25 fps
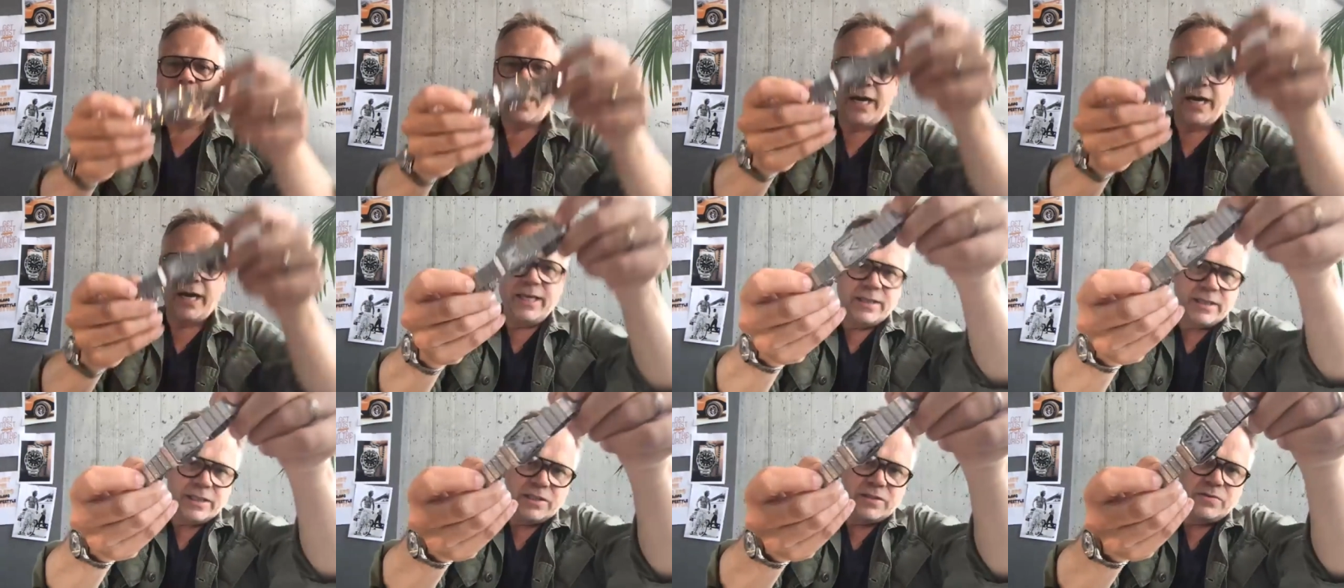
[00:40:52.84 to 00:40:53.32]

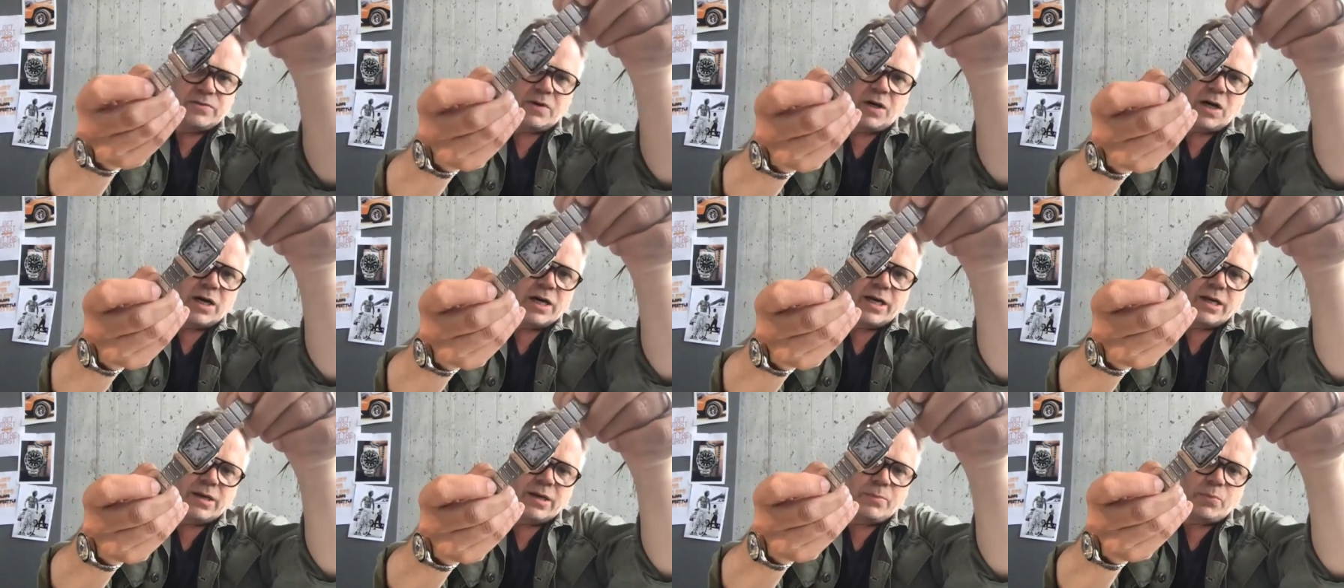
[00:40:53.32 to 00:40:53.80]
80s
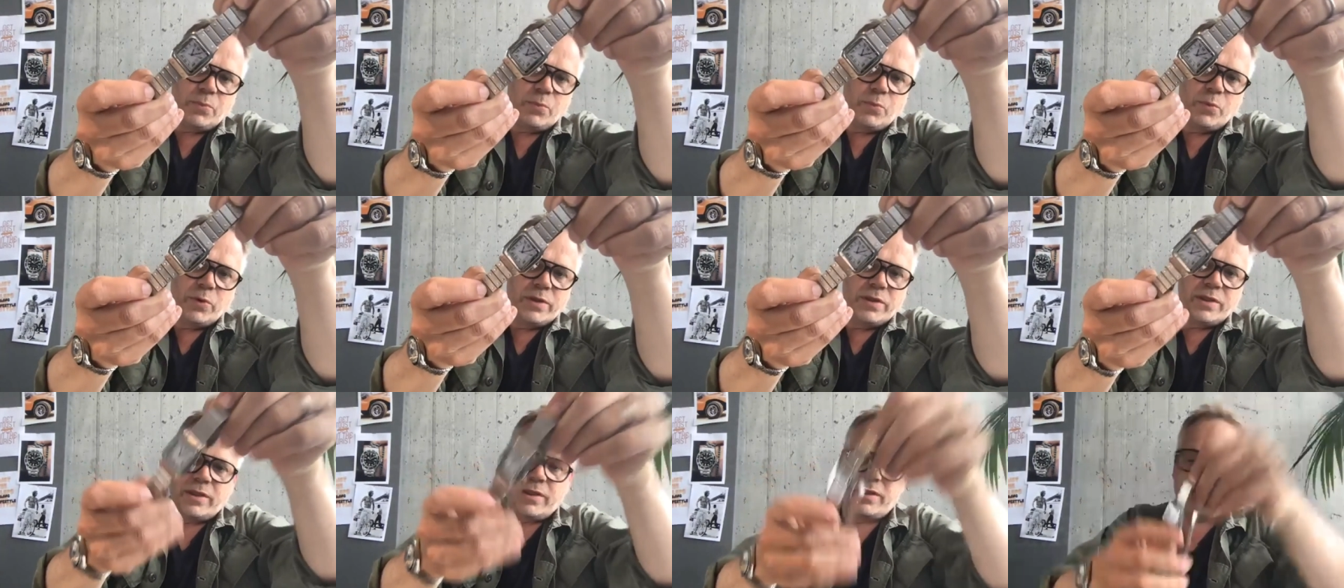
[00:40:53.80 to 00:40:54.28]
vibe
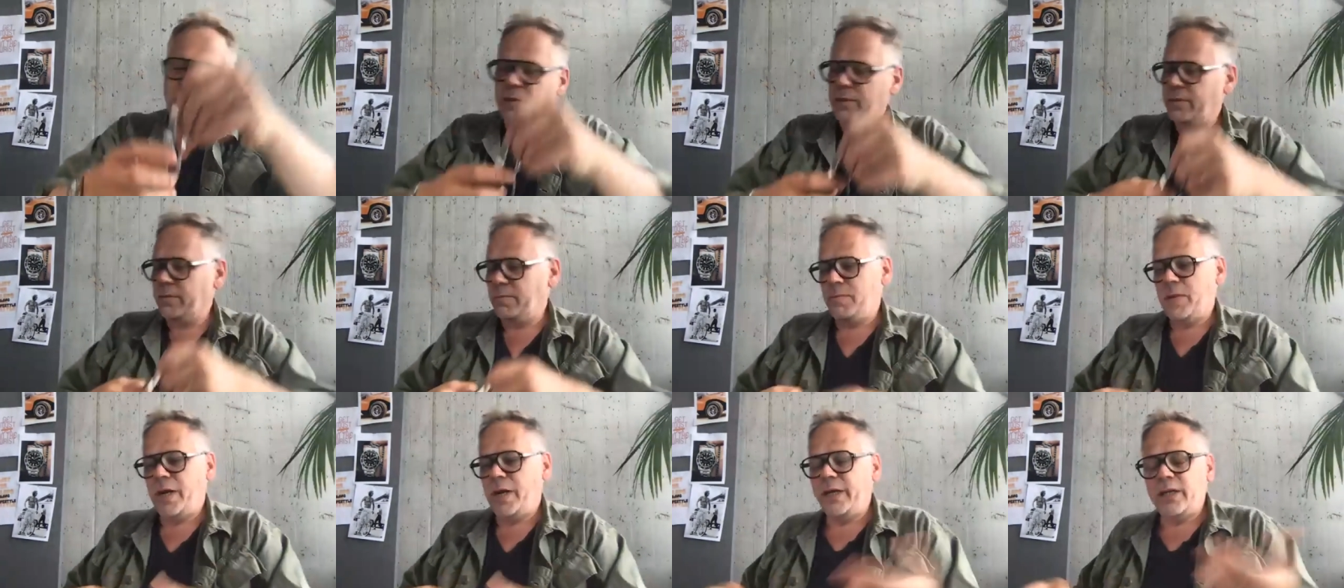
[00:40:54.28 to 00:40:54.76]
with
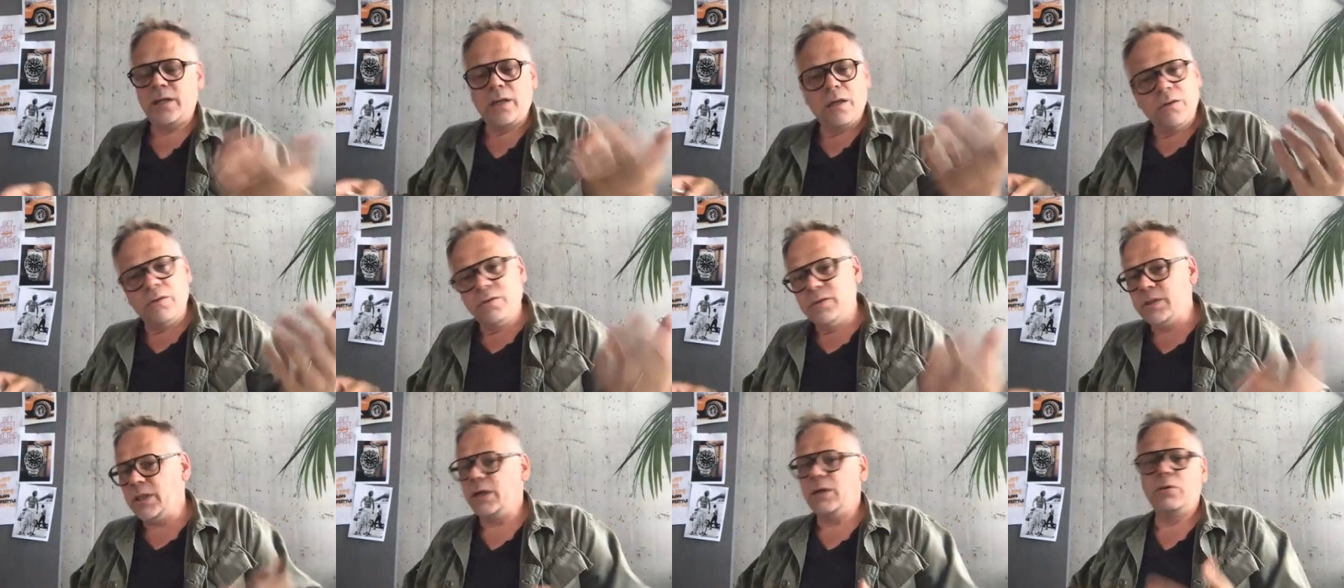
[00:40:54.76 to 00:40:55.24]
my
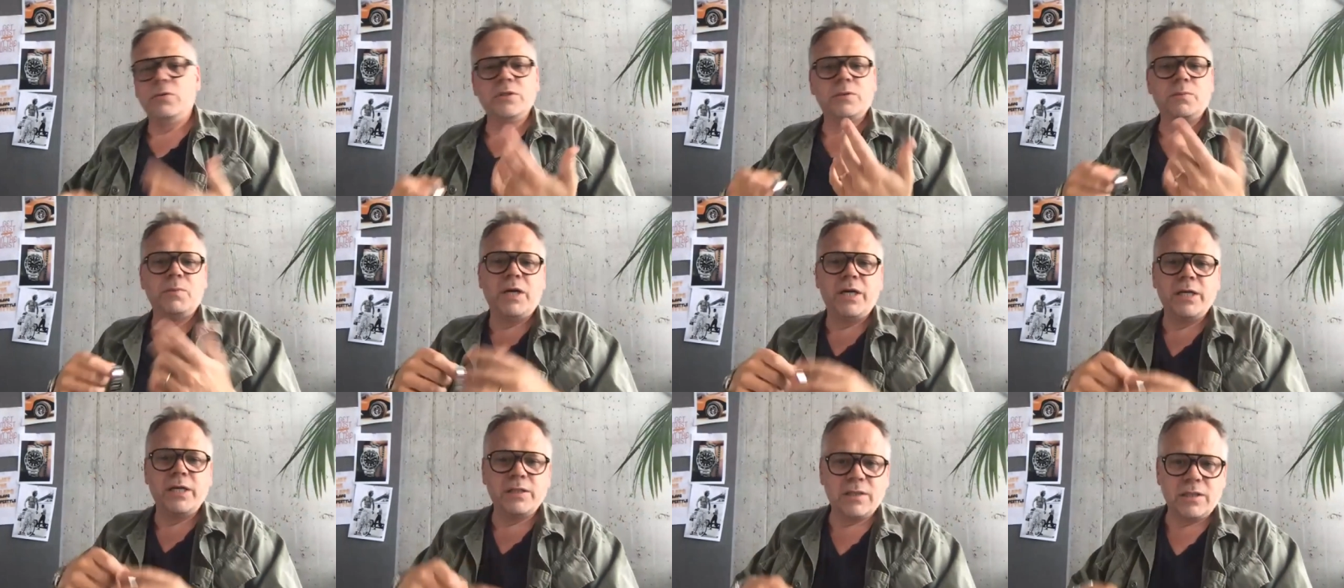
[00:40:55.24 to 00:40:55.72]
clothing or with
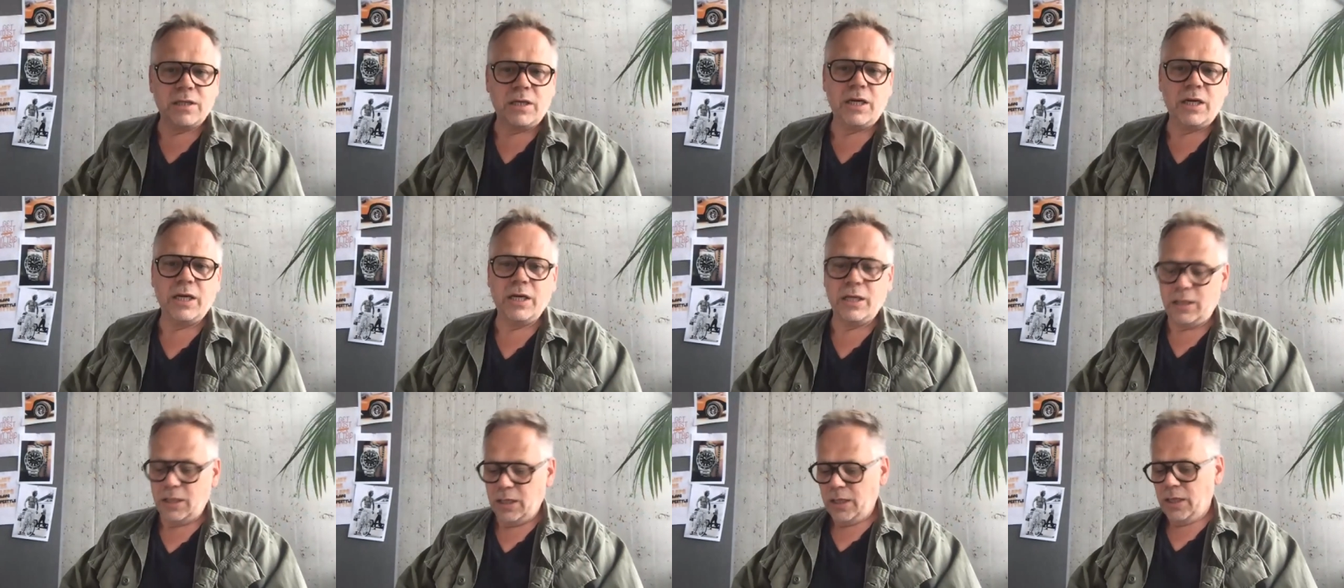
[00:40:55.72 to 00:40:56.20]
my
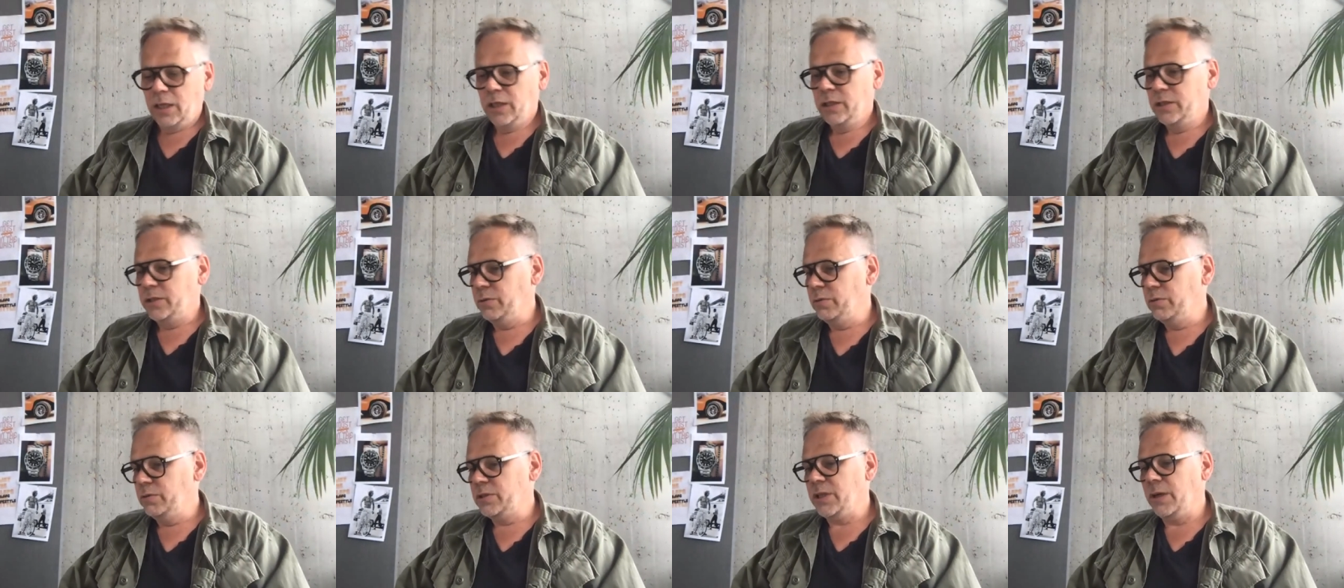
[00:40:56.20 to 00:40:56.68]
style to mm.